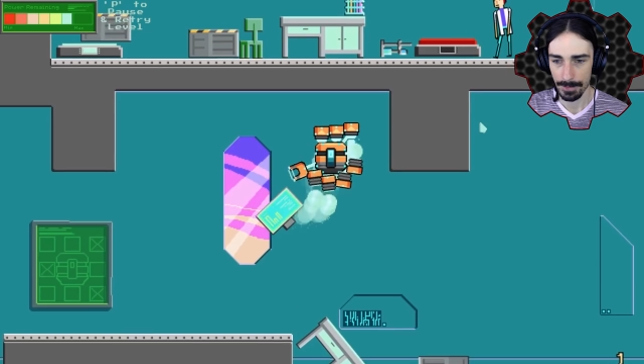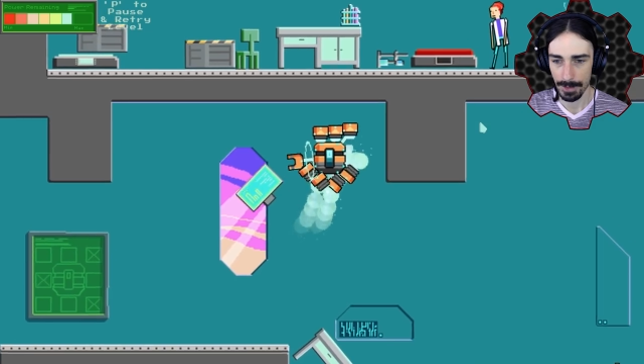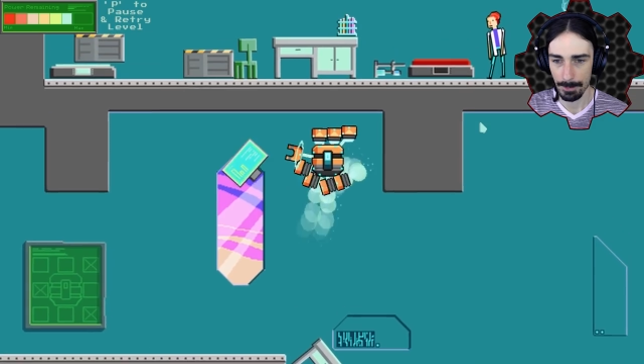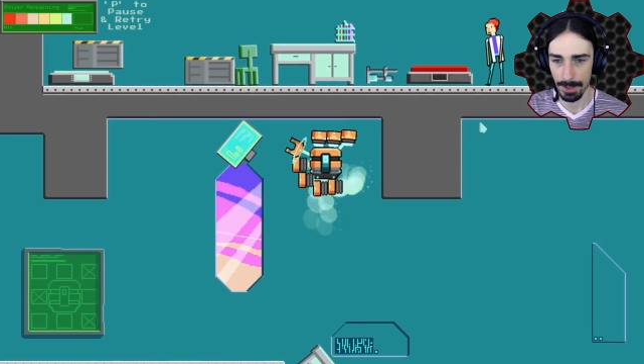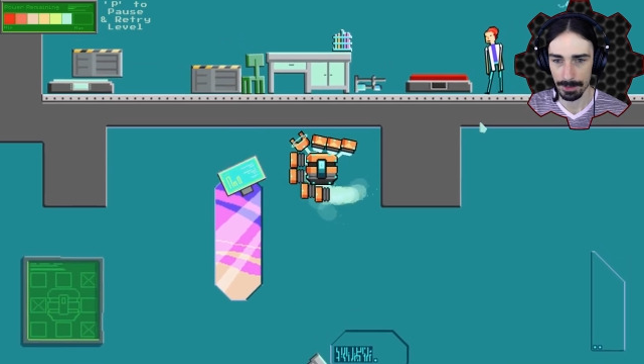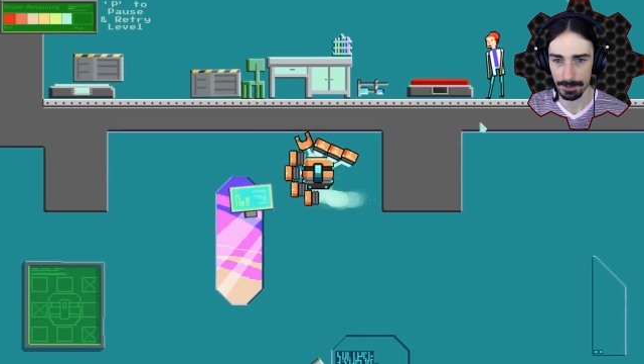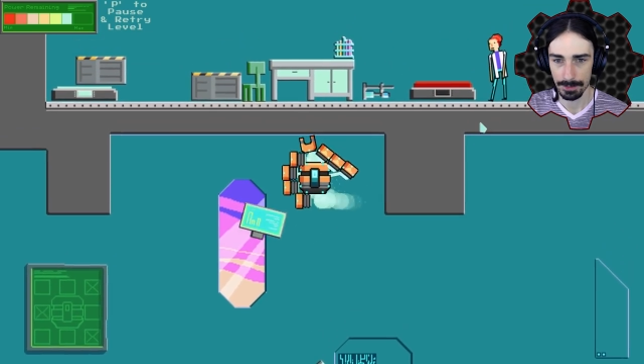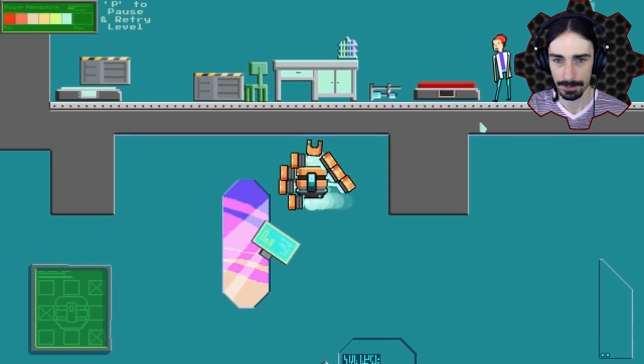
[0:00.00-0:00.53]

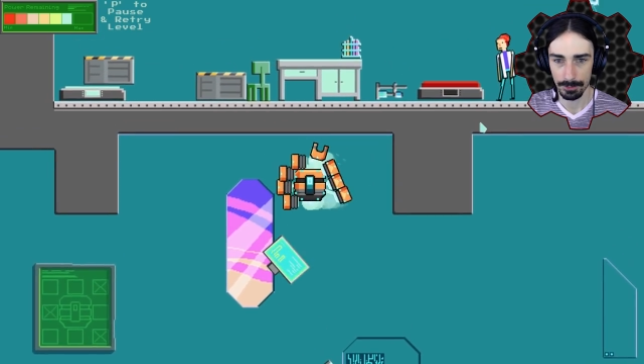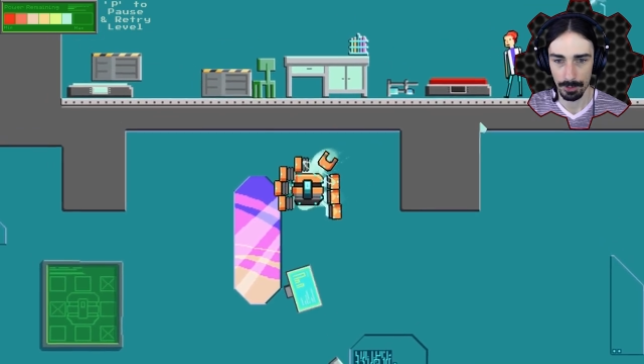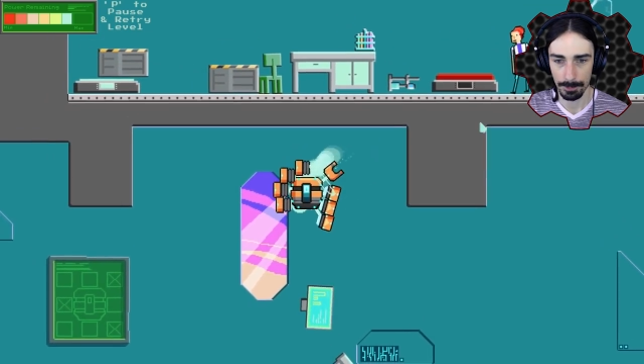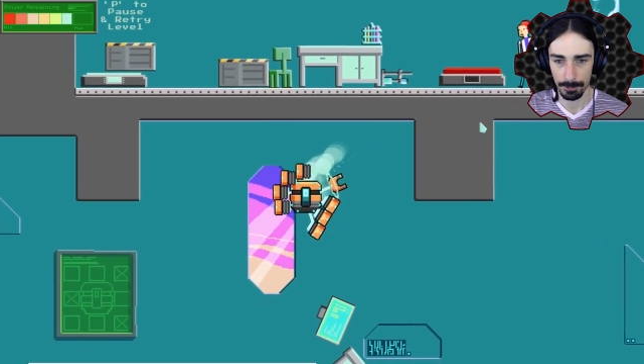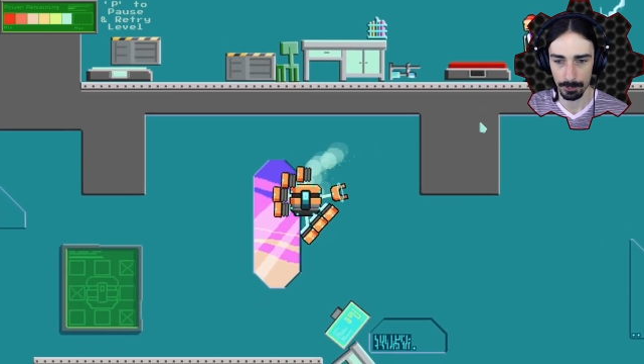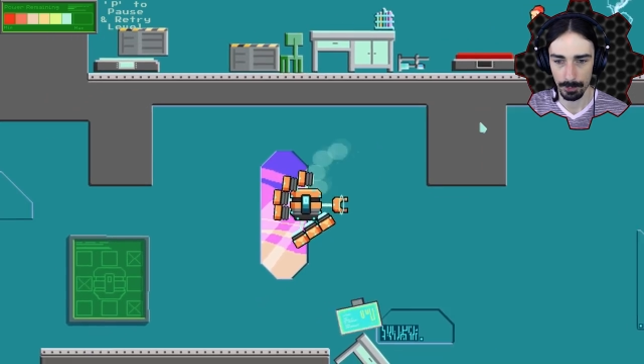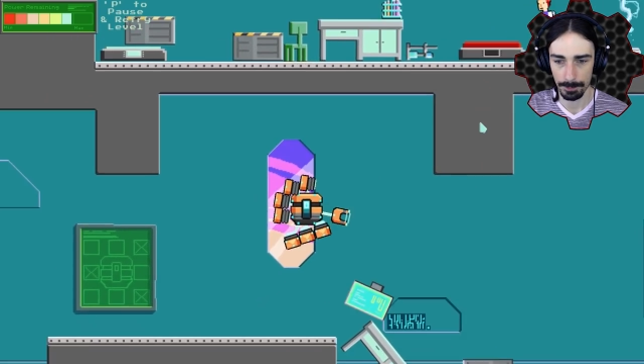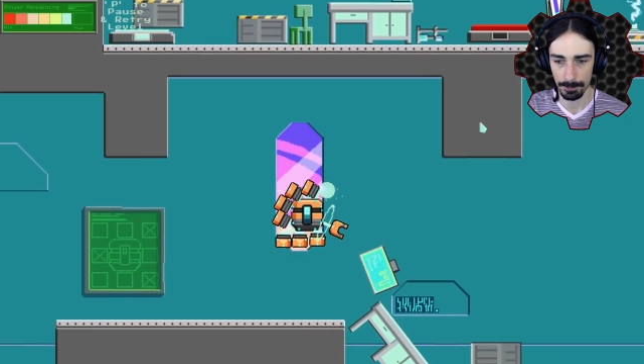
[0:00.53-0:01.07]
Come on.
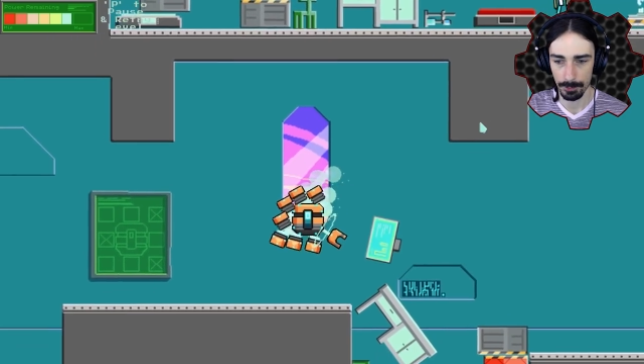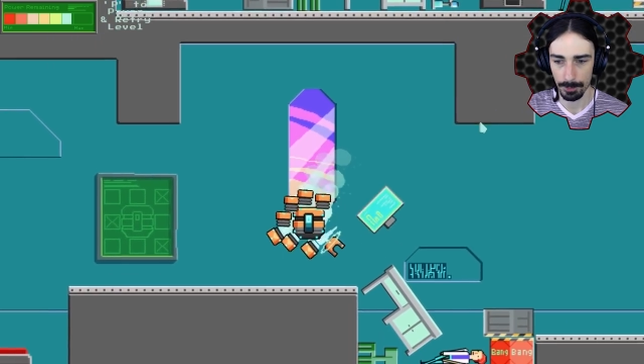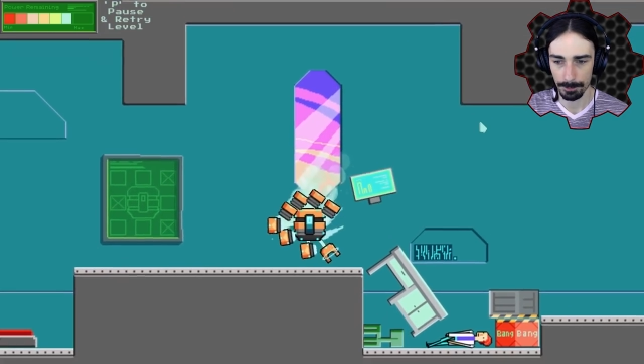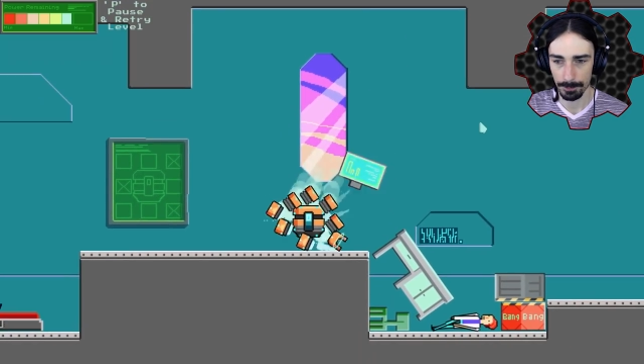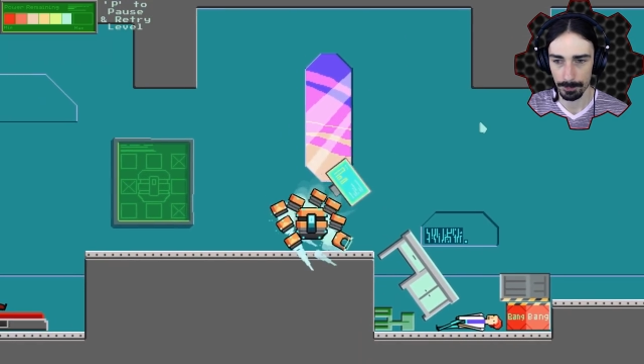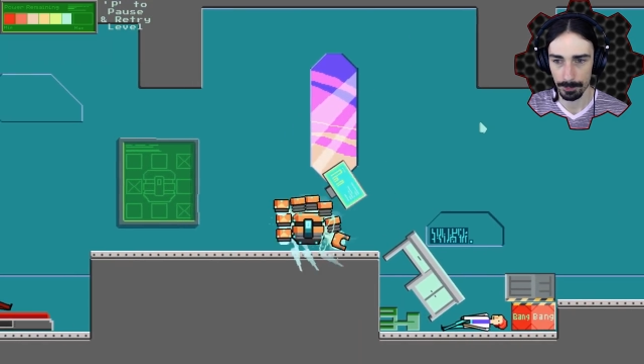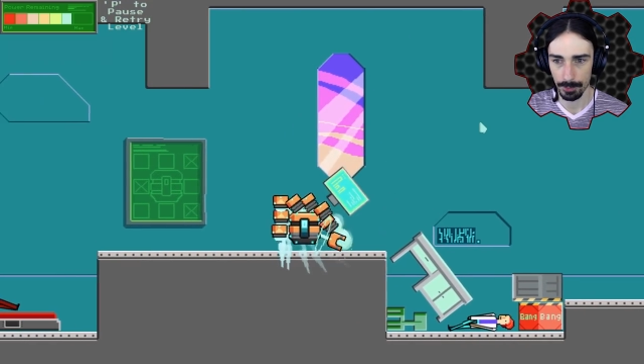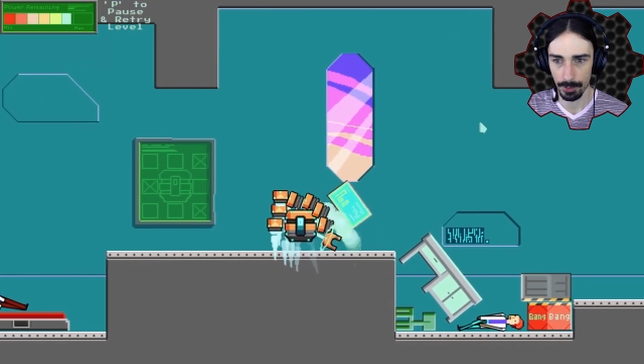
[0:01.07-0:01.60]
Whoop, whoop,
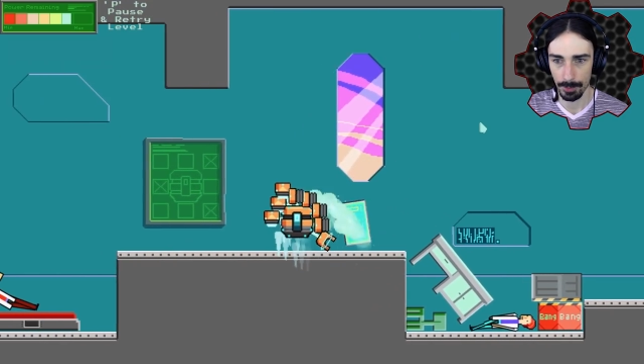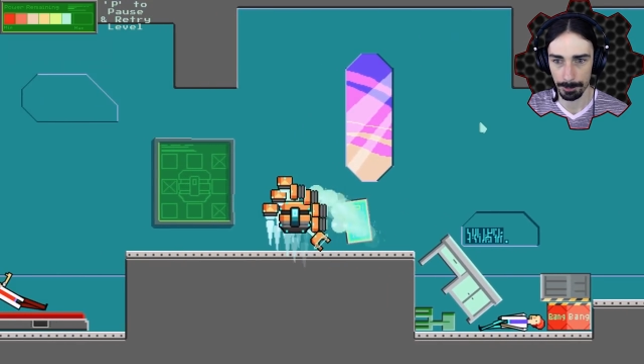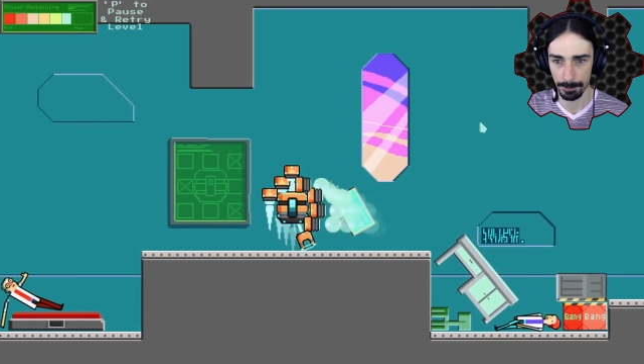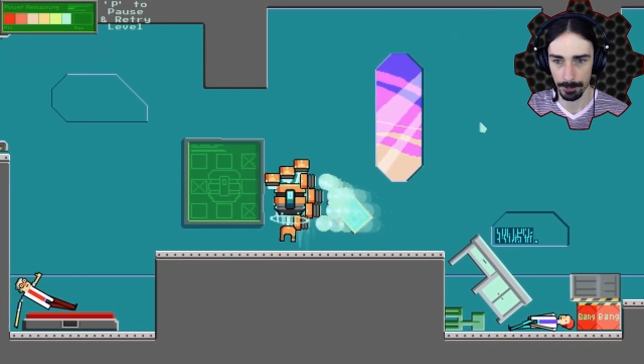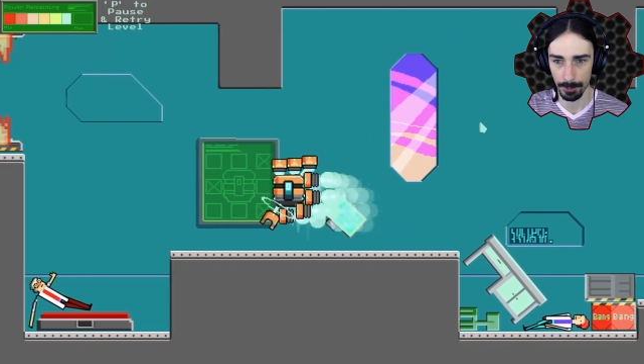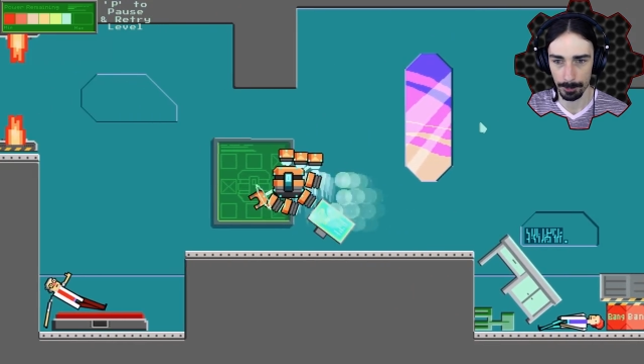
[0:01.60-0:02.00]
whoop, whoop,